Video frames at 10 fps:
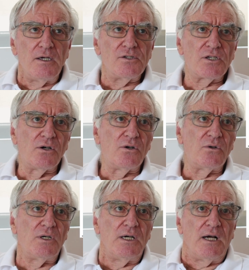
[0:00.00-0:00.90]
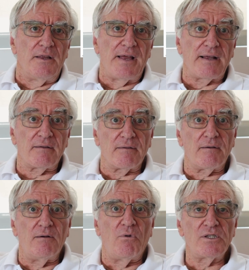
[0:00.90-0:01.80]
So that
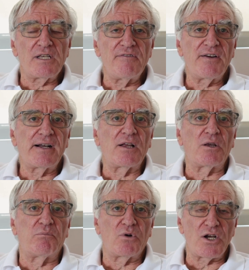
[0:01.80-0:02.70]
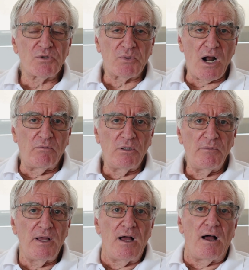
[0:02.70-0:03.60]
once they figured out the brush
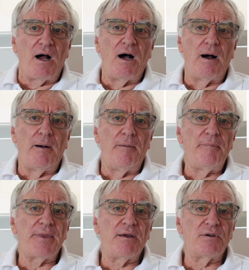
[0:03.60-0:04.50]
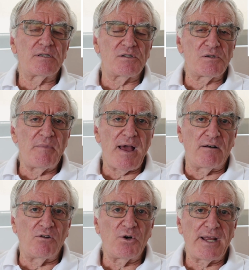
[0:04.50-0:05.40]
problem, it was just a matter
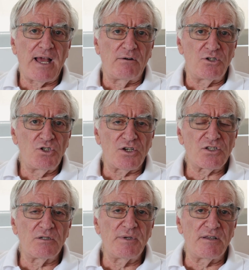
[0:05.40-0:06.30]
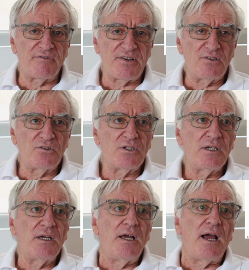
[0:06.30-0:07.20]
of learning how to adjust them in the field.
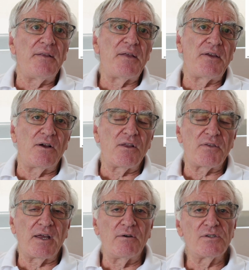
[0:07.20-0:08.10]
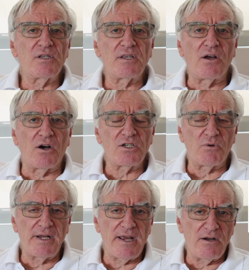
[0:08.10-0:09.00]
And then the other thing was that the
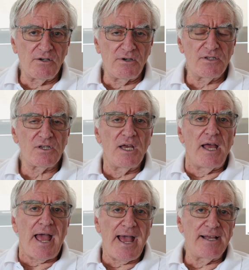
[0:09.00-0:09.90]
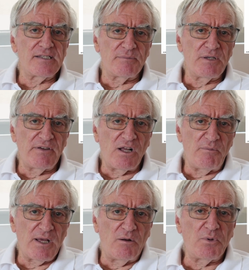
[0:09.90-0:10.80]
R2800s had some
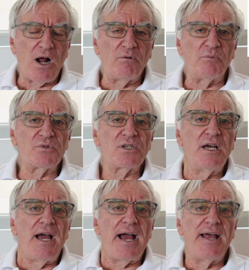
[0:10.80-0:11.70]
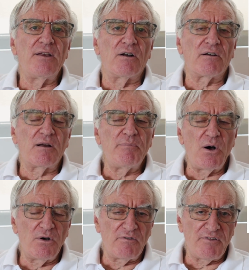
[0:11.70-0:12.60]
developmental problems, and there are
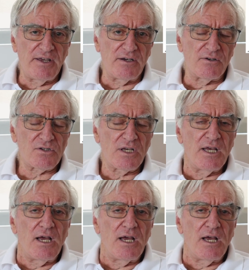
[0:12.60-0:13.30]
component failures.